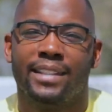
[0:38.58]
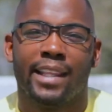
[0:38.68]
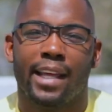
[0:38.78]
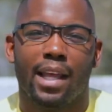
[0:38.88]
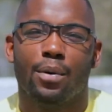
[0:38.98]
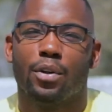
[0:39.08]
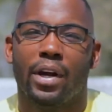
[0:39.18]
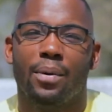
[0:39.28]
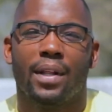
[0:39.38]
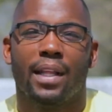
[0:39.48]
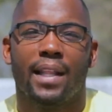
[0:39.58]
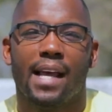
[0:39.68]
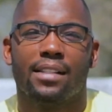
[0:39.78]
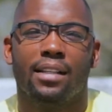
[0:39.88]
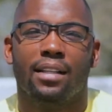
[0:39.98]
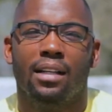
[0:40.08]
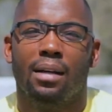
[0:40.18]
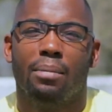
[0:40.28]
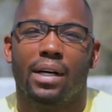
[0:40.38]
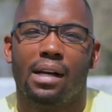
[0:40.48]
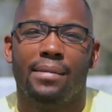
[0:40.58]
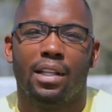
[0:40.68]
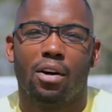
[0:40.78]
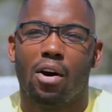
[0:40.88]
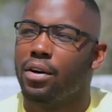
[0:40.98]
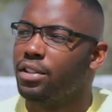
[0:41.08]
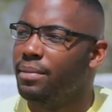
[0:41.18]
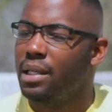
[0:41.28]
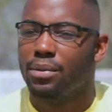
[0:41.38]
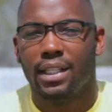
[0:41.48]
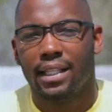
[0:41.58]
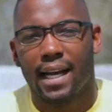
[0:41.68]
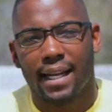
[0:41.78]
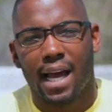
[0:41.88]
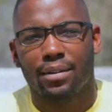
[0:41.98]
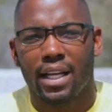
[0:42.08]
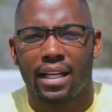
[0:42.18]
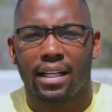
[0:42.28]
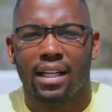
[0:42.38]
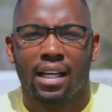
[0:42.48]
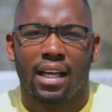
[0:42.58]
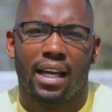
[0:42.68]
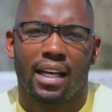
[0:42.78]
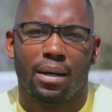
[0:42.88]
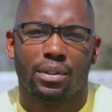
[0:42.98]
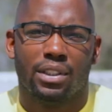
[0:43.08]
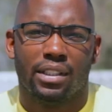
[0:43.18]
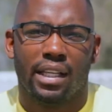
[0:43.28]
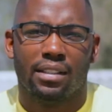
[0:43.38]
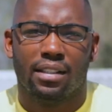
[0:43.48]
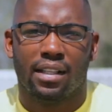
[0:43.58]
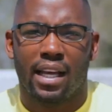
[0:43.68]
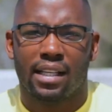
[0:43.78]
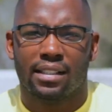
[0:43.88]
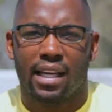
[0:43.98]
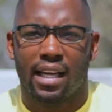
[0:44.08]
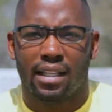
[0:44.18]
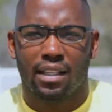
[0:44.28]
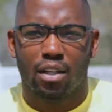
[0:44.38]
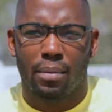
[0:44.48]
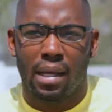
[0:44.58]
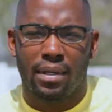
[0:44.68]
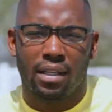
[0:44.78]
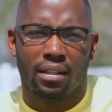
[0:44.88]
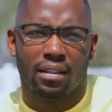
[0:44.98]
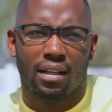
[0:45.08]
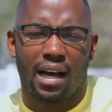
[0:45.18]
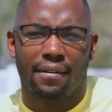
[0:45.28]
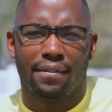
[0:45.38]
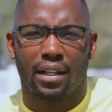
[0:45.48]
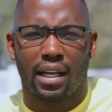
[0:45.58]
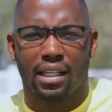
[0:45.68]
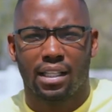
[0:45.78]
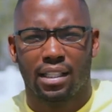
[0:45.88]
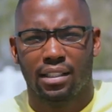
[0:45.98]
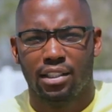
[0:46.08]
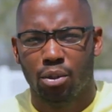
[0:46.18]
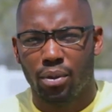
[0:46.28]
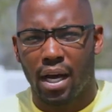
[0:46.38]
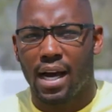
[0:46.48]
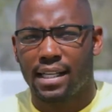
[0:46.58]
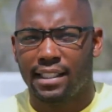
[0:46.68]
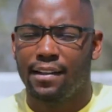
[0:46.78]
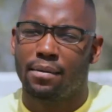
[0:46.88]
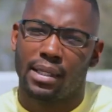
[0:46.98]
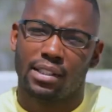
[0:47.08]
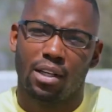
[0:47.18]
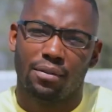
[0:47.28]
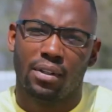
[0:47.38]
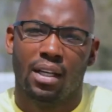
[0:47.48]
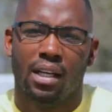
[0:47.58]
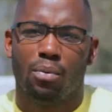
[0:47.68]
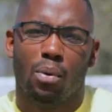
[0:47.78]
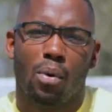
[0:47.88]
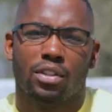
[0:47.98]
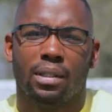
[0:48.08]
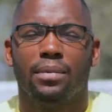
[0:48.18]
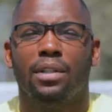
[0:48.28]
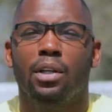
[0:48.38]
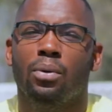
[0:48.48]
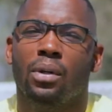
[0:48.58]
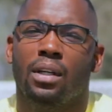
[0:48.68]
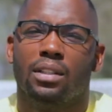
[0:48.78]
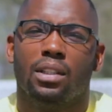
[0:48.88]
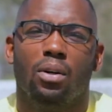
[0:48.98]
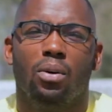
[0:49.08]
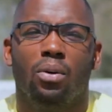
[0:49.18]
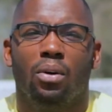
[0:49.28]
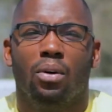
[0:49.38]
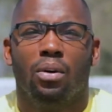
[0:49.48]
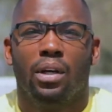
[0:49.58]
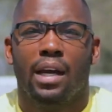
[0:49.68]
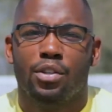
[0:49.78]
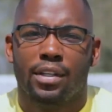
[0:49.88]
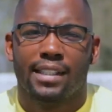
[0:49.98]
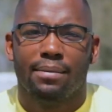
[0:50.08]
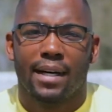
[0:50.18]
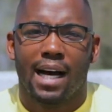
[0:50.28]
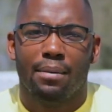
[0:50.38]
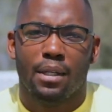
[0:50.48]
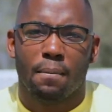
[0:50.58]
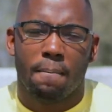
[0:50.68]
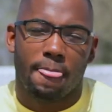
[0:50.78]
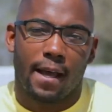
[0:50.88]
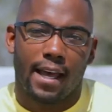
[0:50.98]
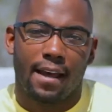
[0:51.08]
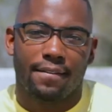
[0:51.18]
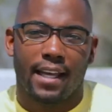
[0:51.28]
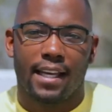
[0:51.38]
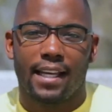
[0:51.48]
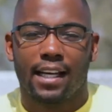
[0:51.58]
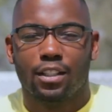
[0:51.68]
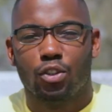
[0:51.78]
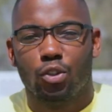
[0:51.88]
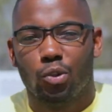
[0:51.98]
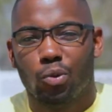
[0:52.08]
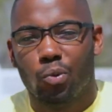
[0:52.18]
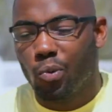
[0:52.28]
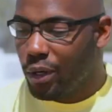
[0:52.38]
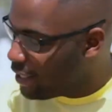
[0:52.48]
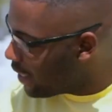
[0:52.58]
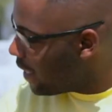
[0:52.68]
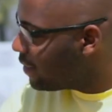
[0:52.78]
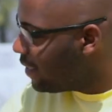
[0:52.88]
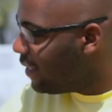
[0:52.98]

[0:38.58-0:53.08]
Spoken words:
they were great while they lasted. But I mean, the car to me was getting kind of outdated, and it was just getting to things that, you know, maybe I feel like you guys and even myself will want something new. So as you can see behind me, I have a 2018